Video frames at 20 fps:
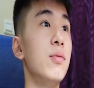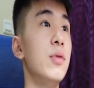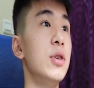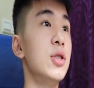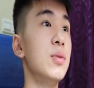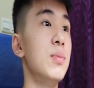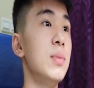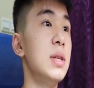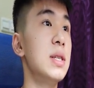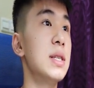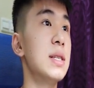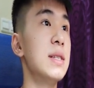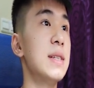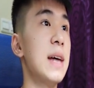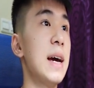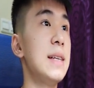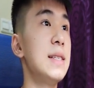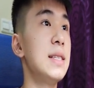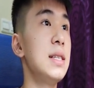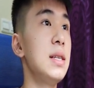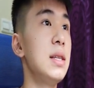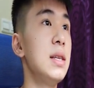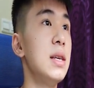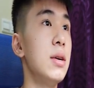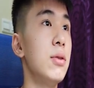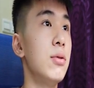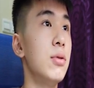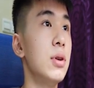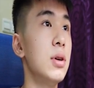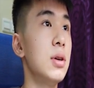which means 90
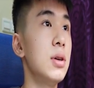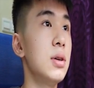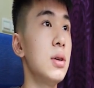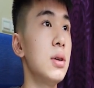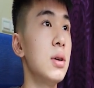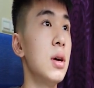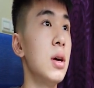degree,